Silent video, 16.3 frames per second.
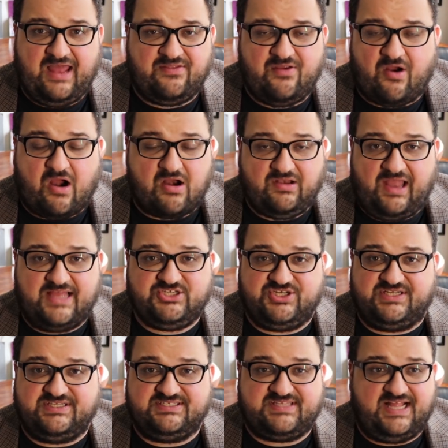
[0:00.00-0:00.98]
and there are
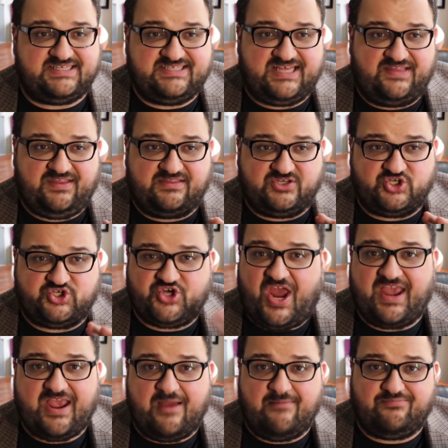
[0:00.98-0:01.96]
legends that said that the
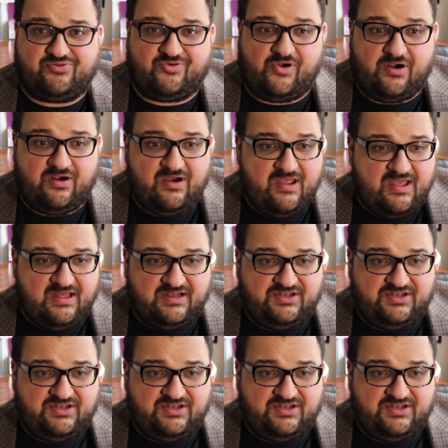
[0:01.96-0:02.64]
Shang Emperor